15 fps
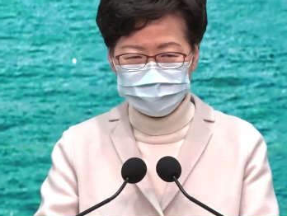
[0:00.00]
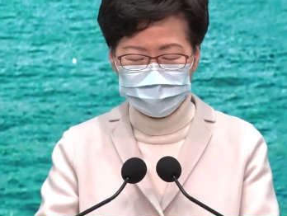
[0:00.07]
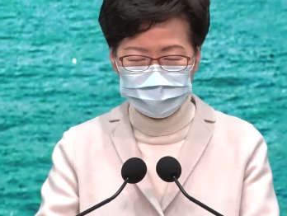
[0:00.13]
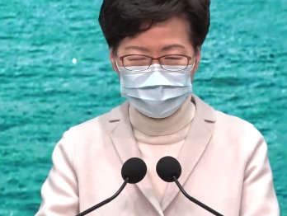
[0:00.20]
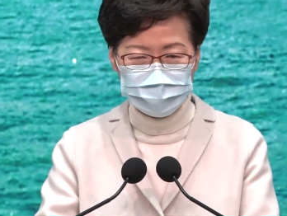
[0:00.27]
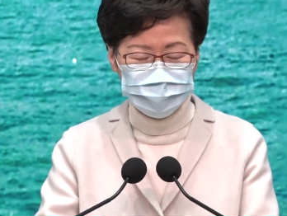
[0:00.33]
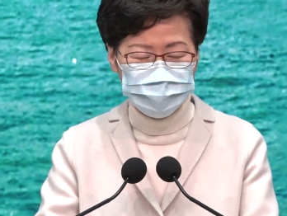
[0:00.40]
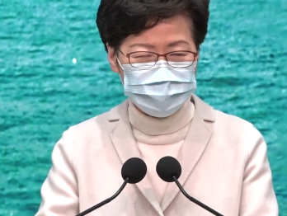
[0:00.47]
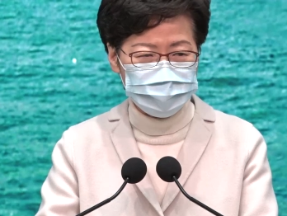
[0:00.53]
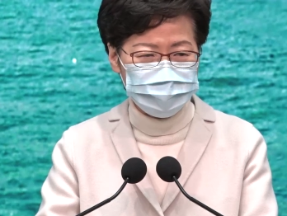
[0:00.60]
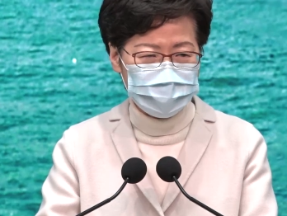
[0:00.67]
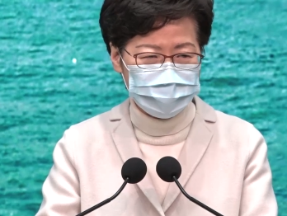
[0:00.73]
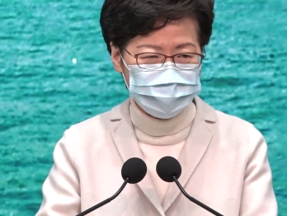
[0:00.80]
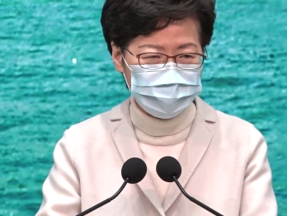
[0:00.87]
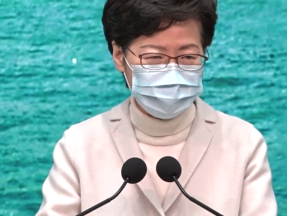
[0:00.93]
very
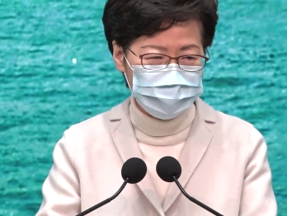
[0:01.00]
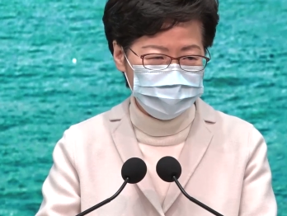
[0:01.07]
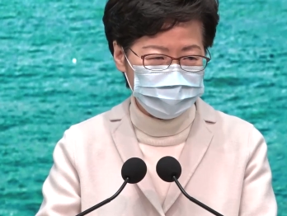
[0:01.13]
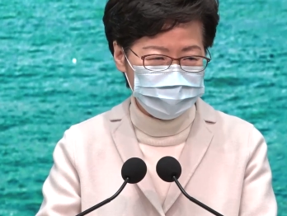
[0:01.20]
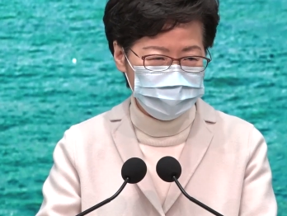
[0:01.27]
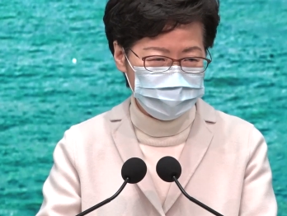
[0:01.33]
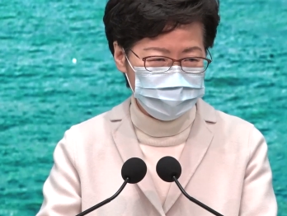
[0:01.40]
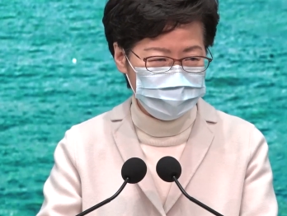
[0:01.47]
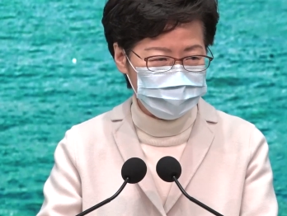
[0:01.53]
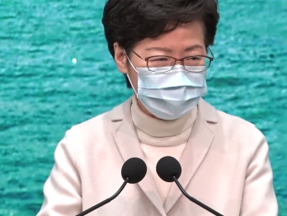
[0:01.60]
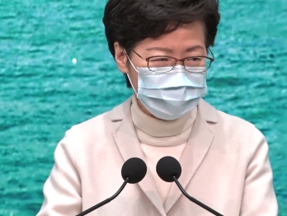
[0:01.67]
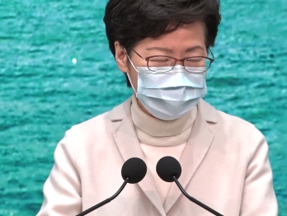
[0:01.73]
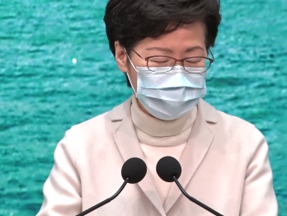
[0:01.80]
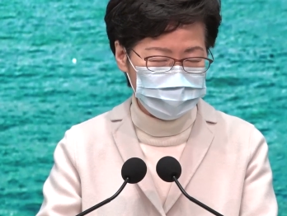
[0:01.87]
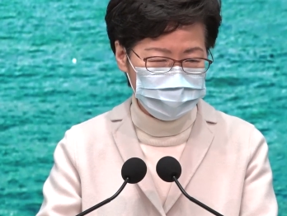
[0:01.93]
extreme measures of social
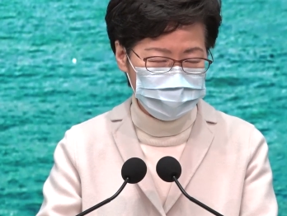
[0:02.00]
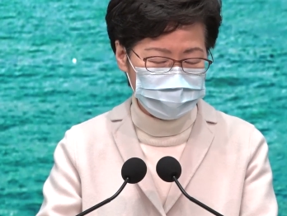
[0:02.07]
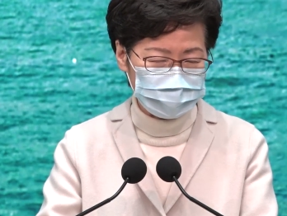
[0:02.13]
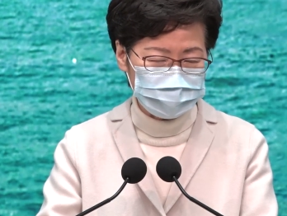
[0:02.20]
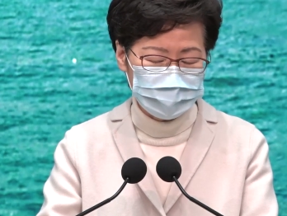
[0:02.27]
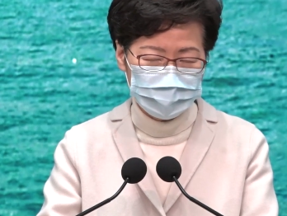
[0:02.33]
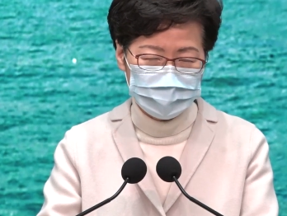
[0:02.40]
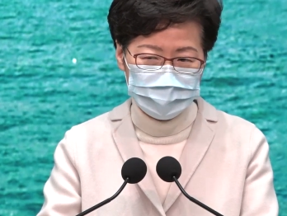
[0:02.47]
distancing.